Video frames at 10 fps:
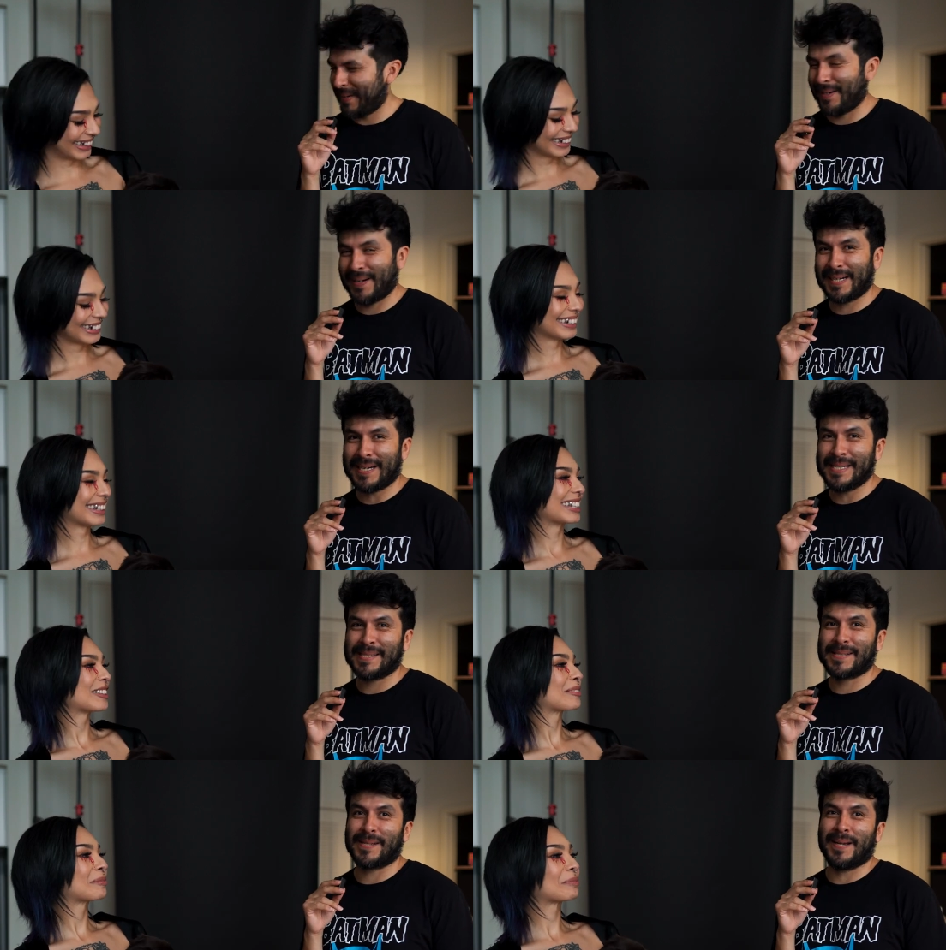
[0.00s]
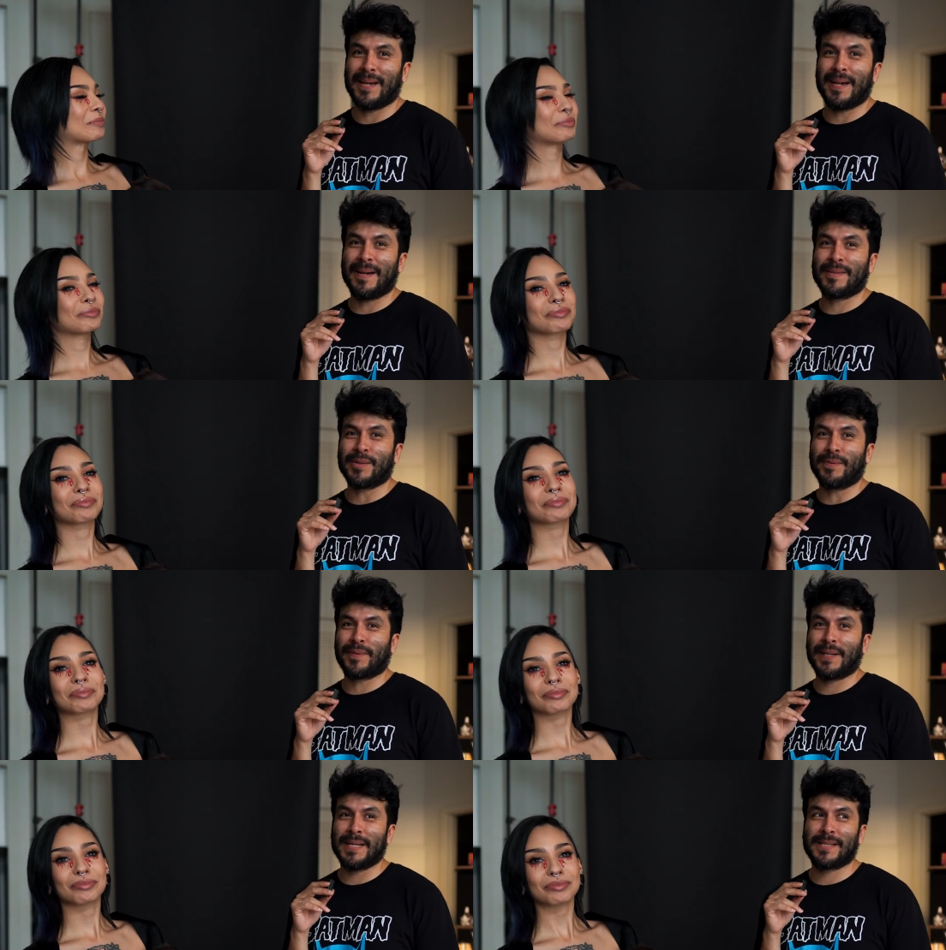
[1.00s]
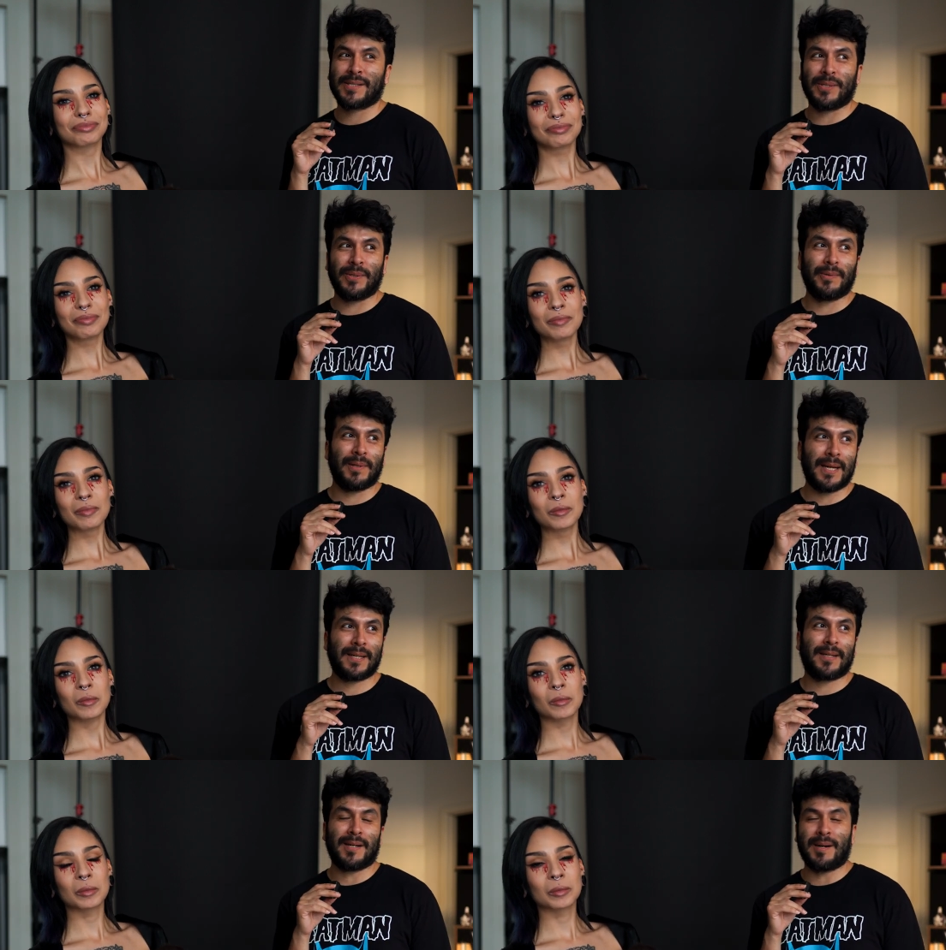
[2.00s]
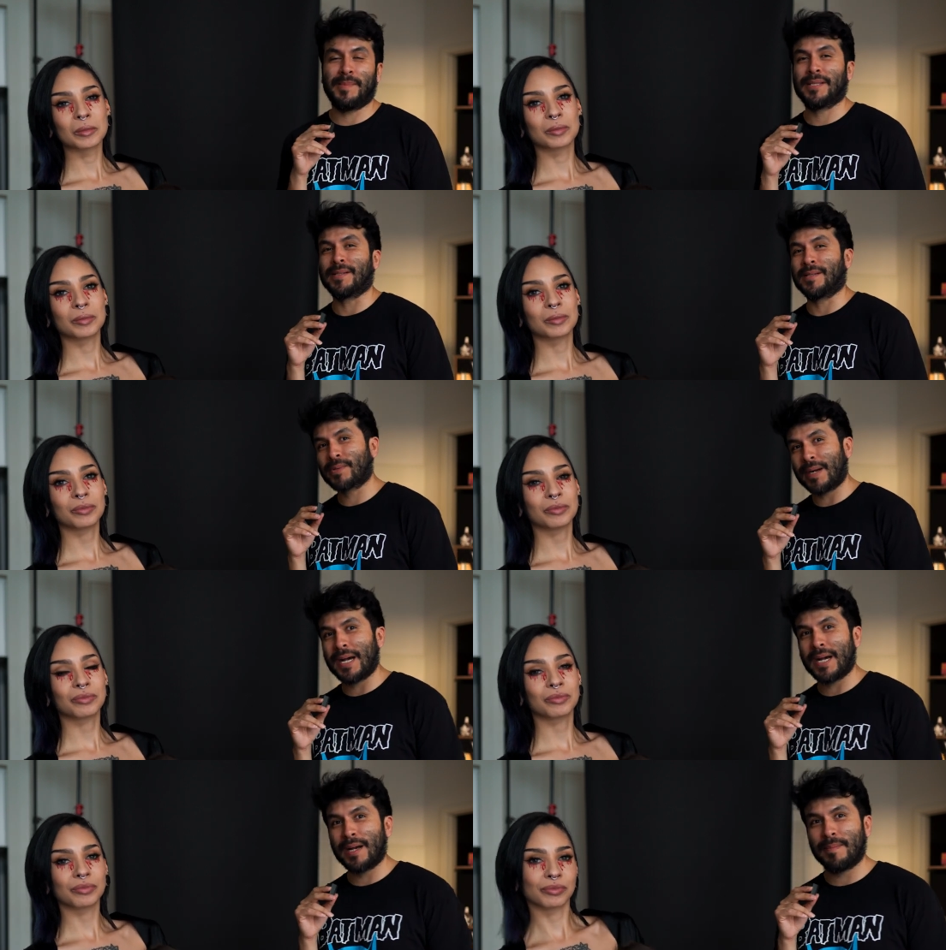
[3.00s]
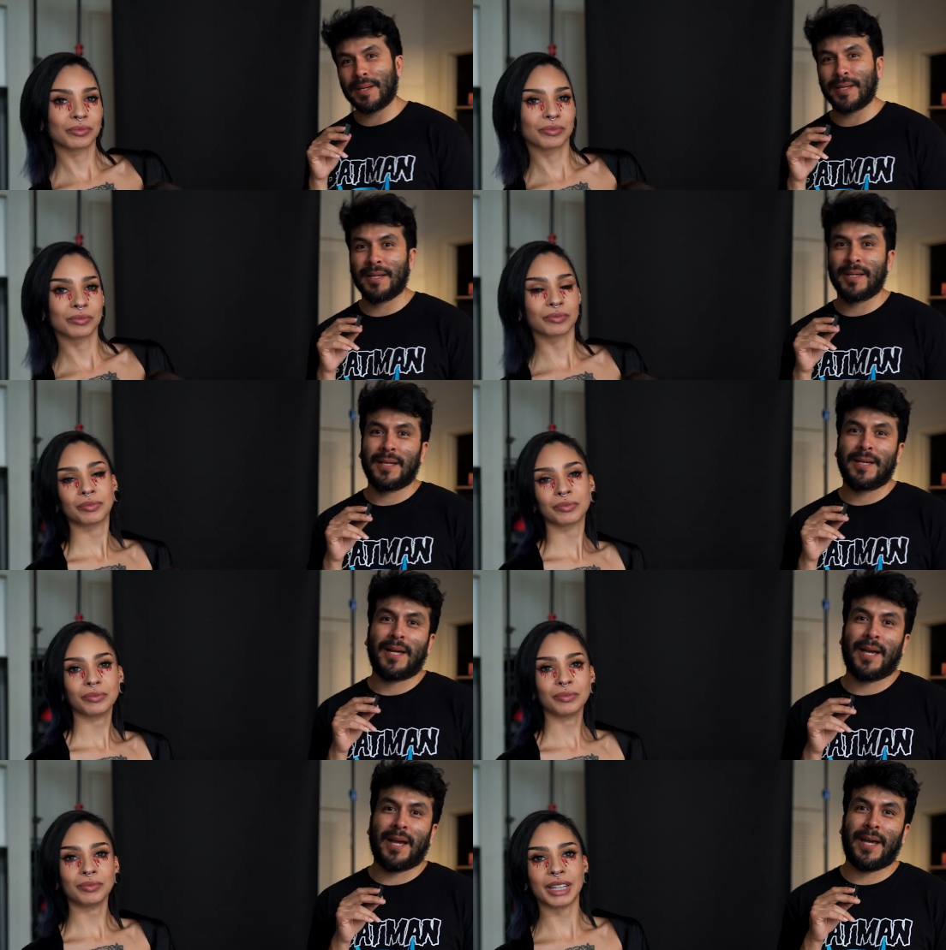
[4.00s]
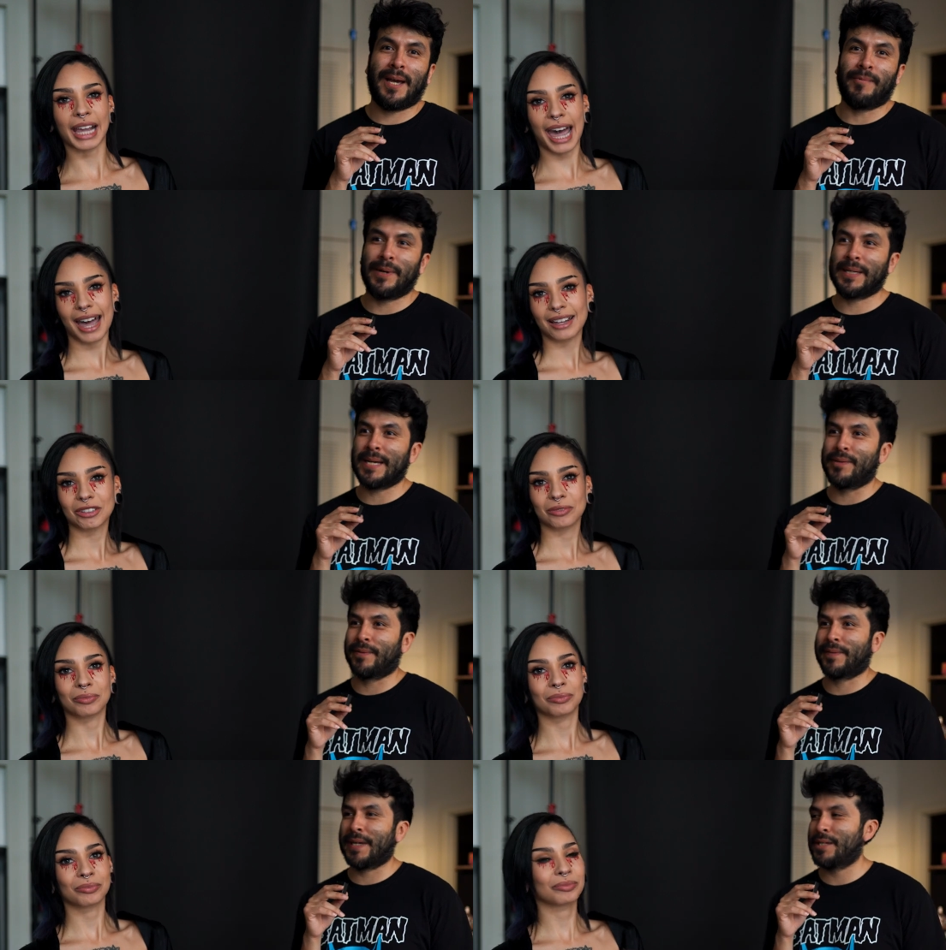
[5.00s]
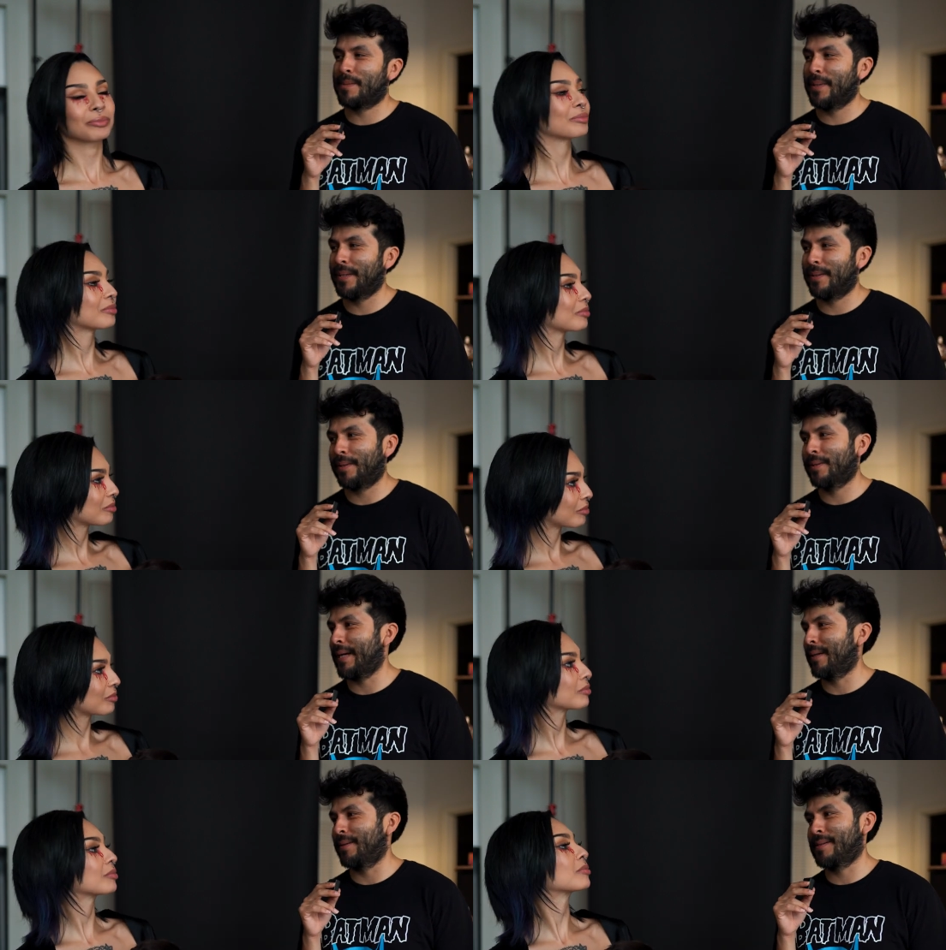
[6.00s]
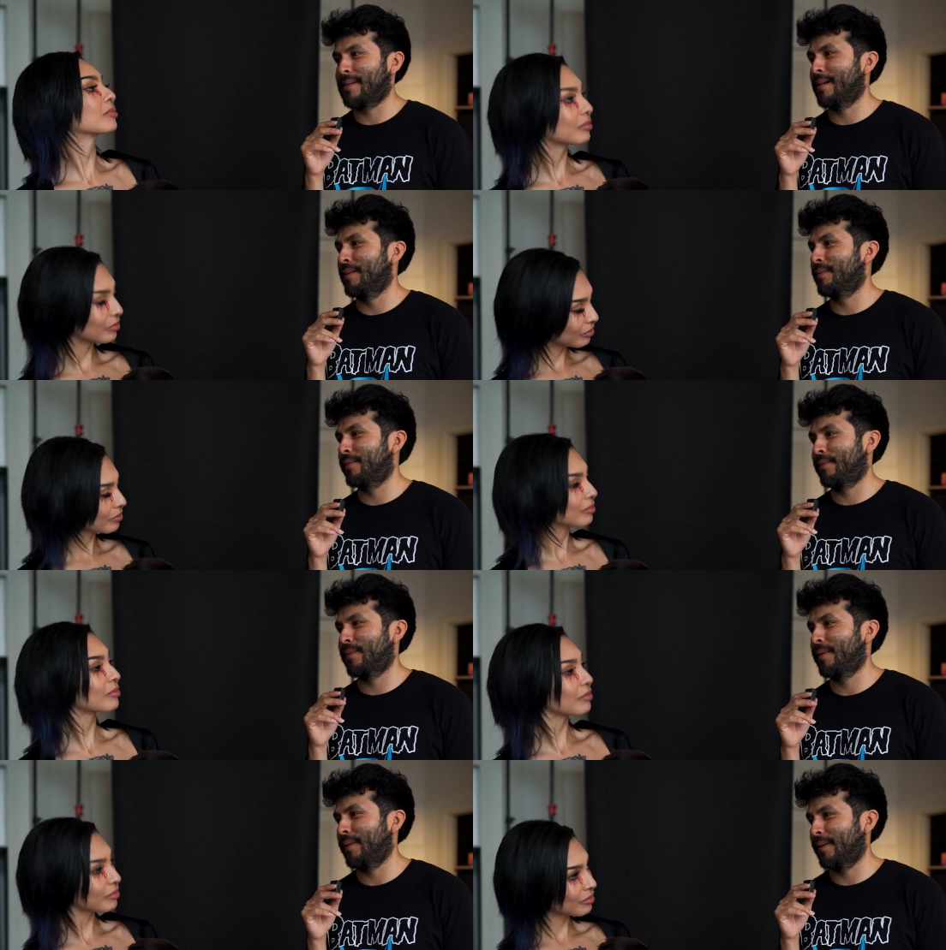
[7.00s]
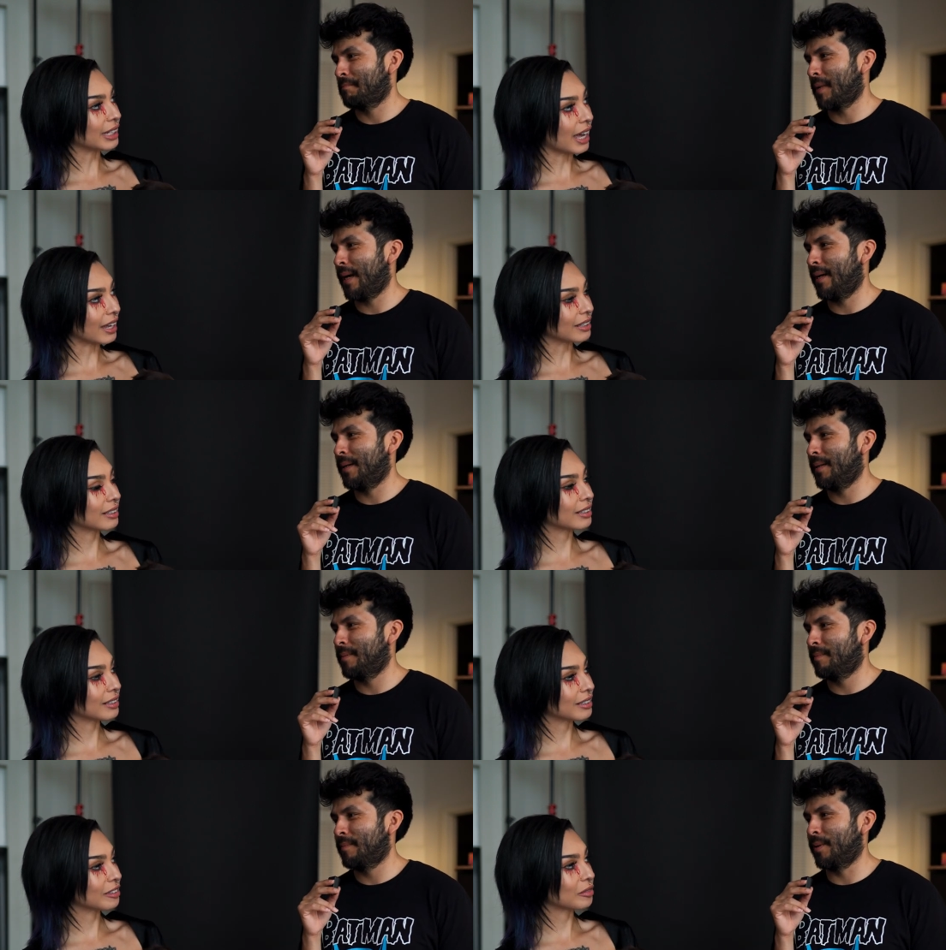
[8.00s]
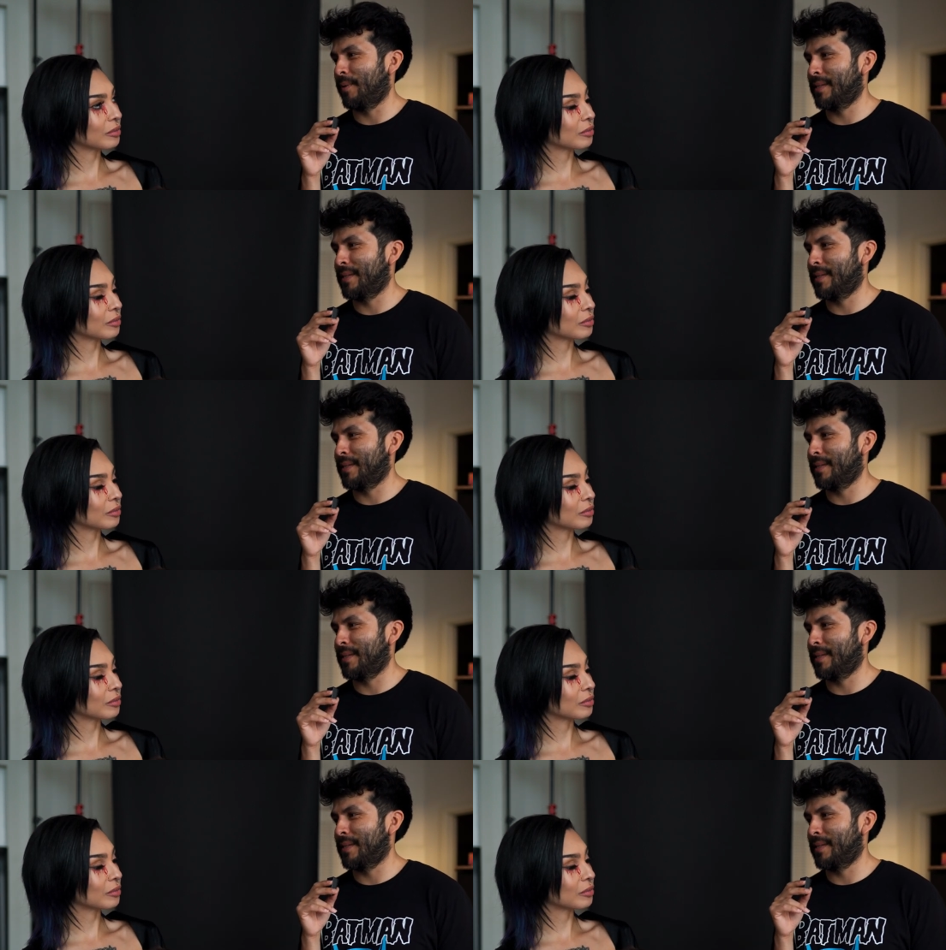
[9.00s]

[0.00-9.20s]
Speaker 1: All right, guys, don't forget to like, comment, subscribe, and ring that notification bell. All that good stuff. And you